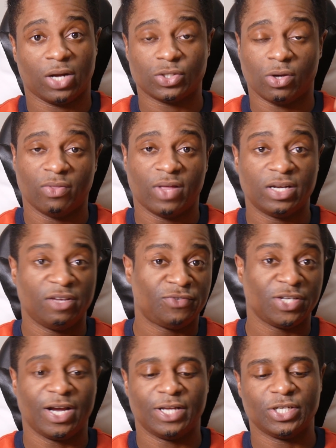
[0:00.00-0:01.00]
out other
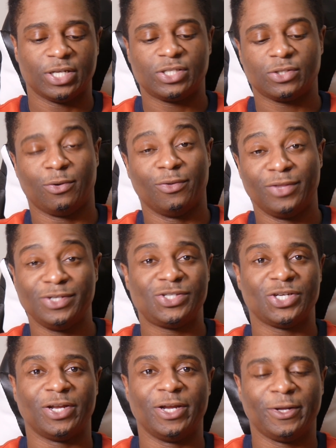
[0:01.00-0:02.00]
nifty gadgets on this
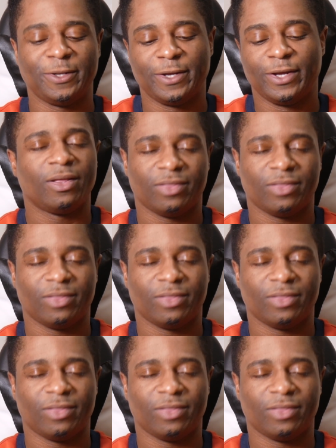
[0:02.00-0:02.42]
channel.